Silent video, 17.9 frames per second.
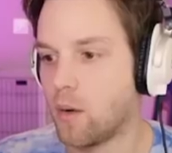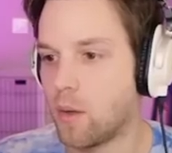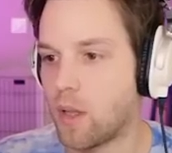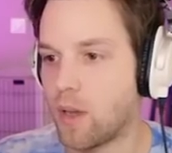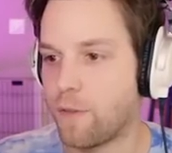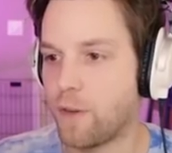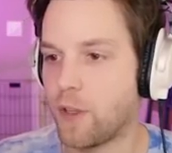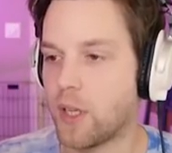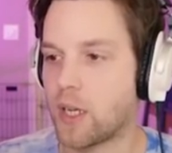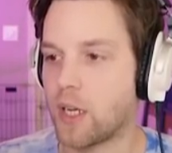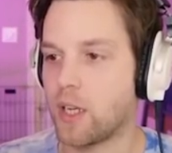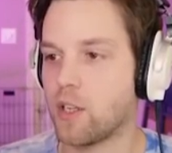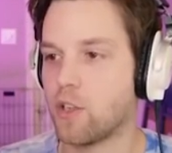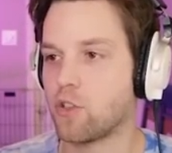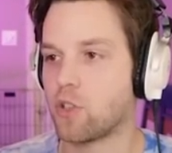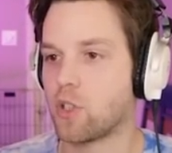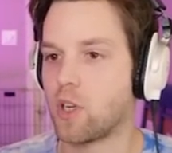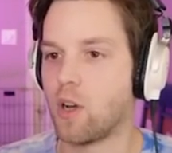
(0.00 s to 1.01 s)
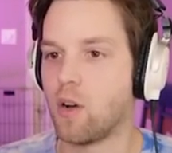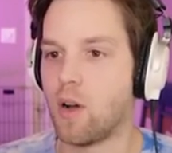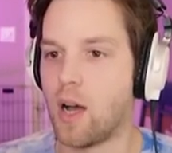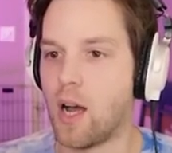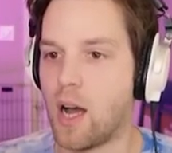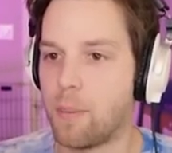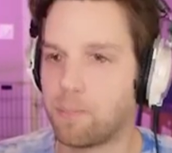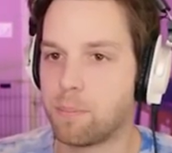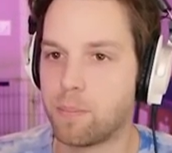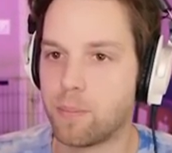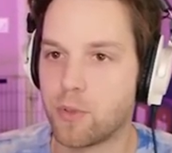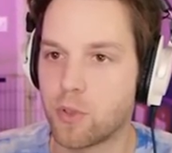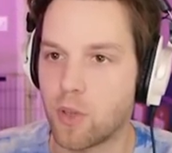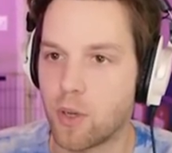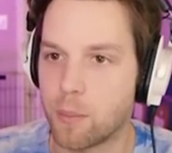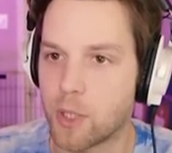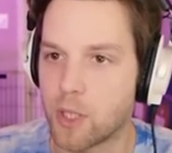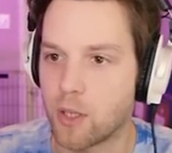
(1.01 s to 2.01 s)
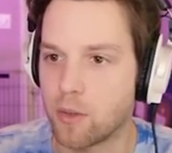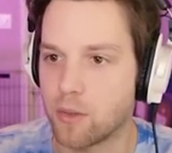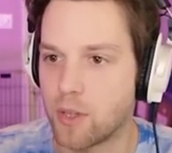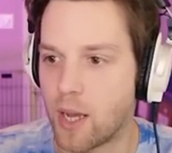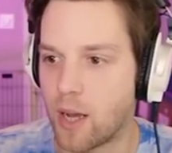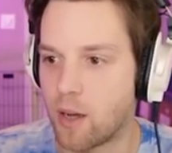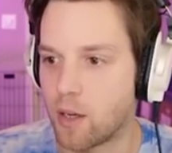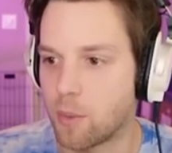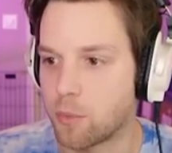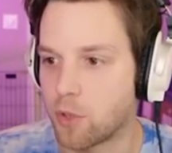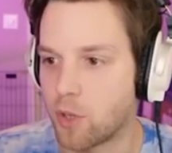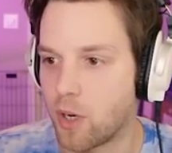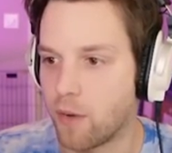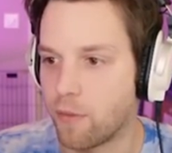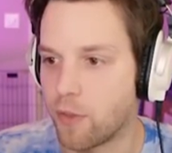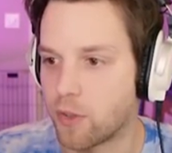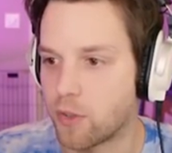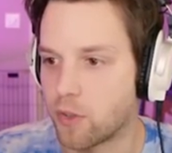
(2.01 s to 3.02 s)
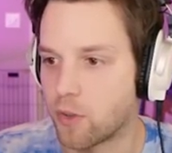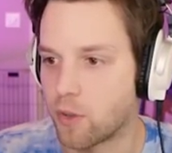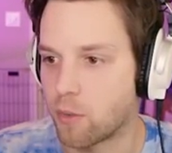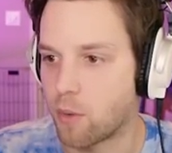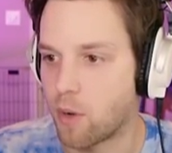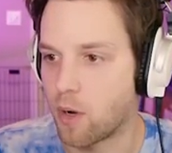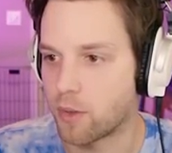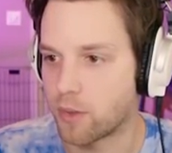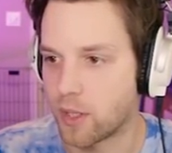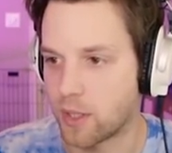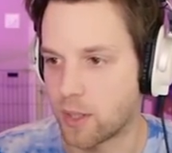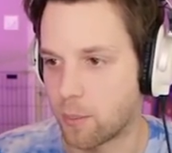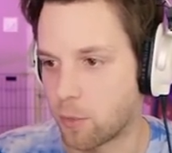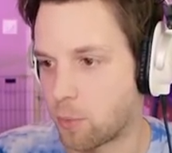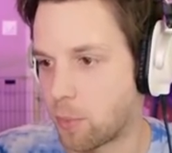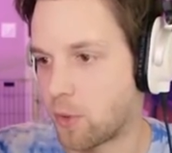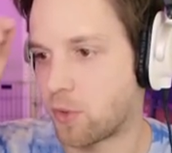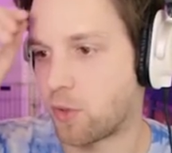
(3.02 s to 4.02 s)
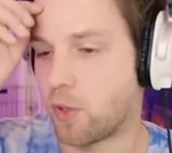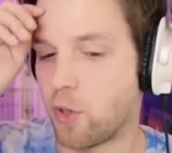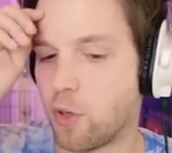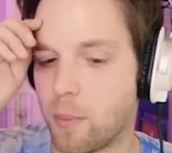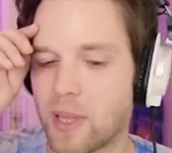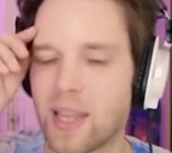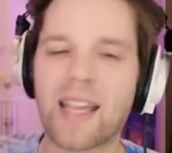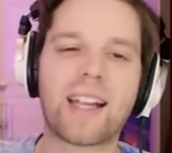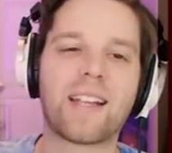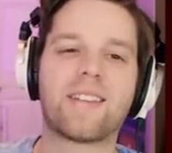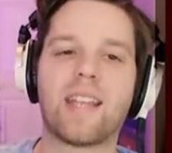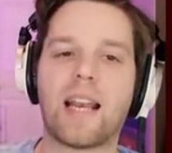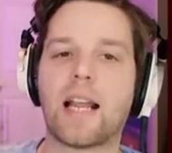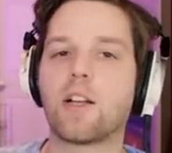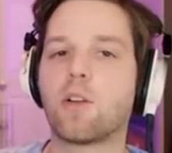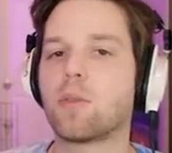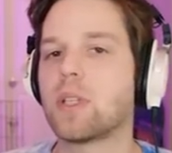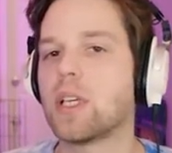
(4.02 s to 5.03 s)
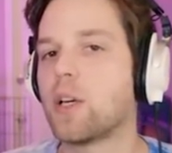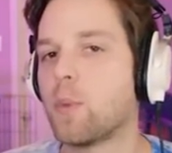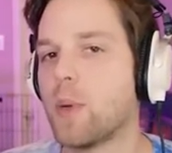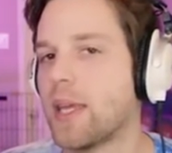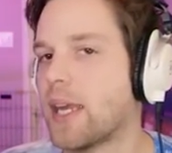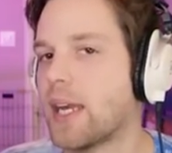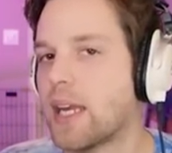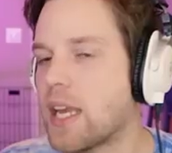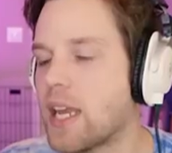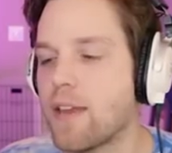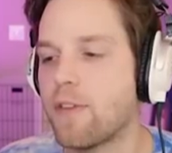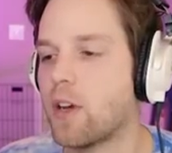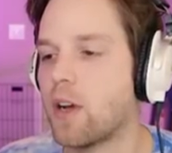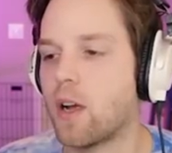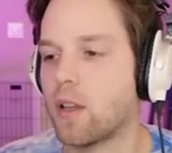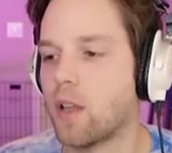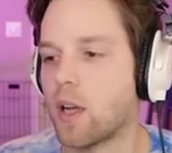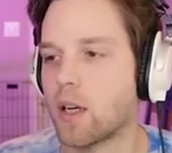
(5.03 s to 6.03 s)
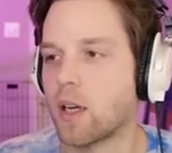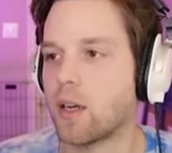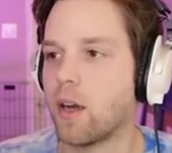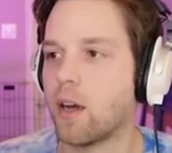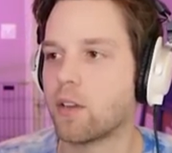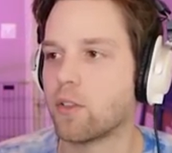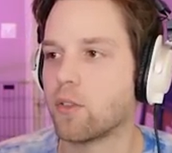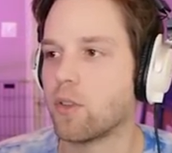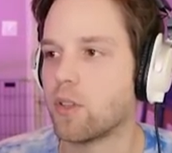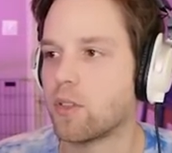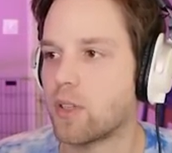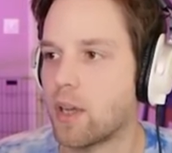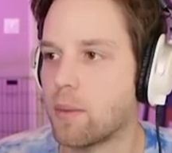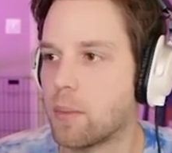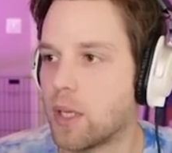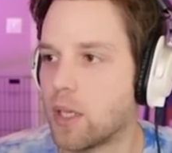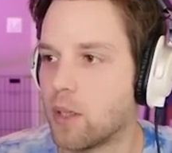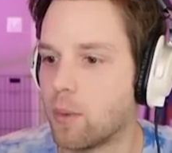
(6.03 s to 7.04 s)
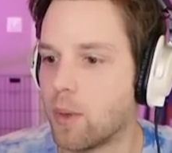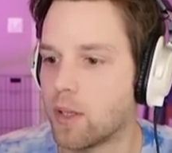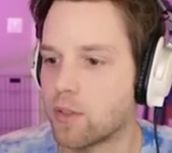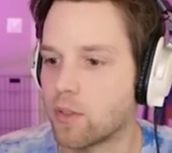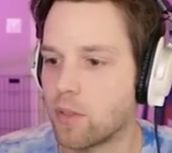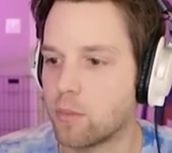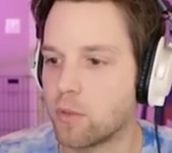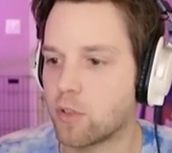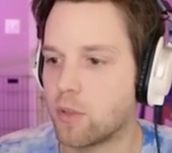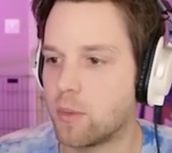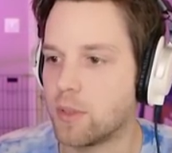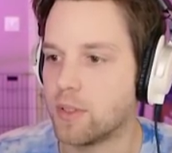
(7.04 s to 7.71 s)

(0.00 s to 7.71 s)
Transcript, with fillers: Well, I feel like I usually go up, so I'm gonna go down. I'm sorry if this is the wrong thing that I'm supposed to do, but like I said, I don't think we can even unlock a character this time anyway, so I'm just